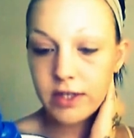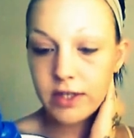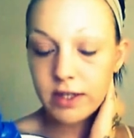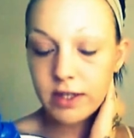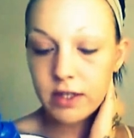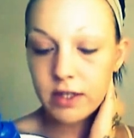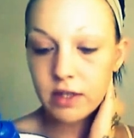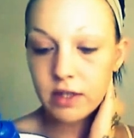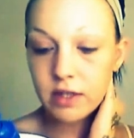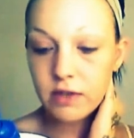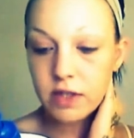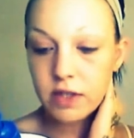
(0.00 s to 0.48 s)

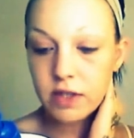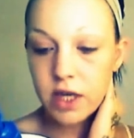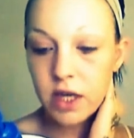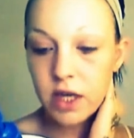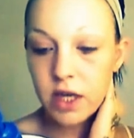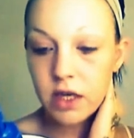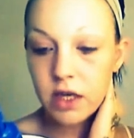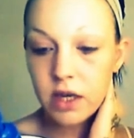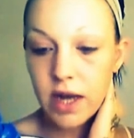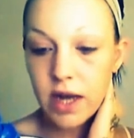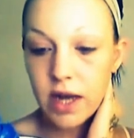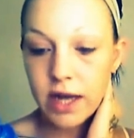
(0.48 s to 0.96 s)
sensitive
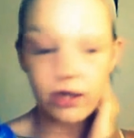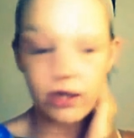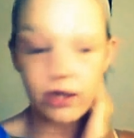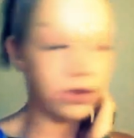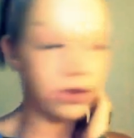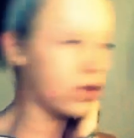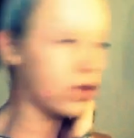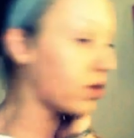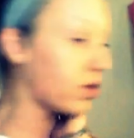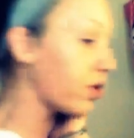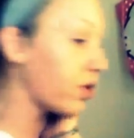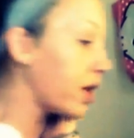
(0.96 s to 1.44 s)
skin,
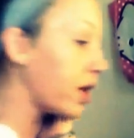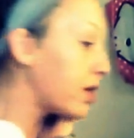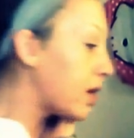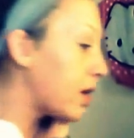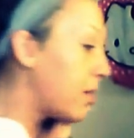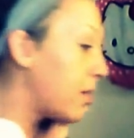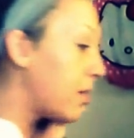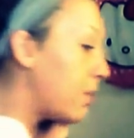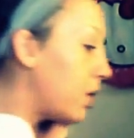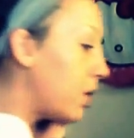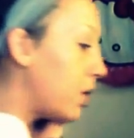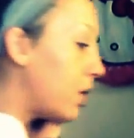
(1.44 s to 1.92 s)
extra strength
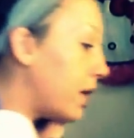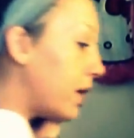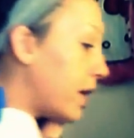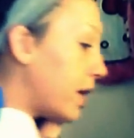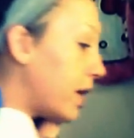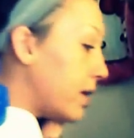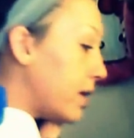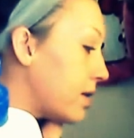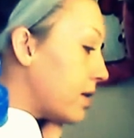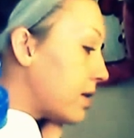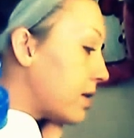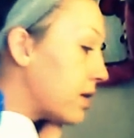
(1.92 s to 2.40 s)

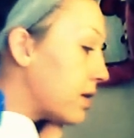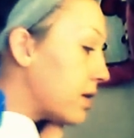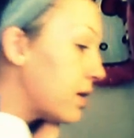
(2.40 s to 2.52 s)
emollients,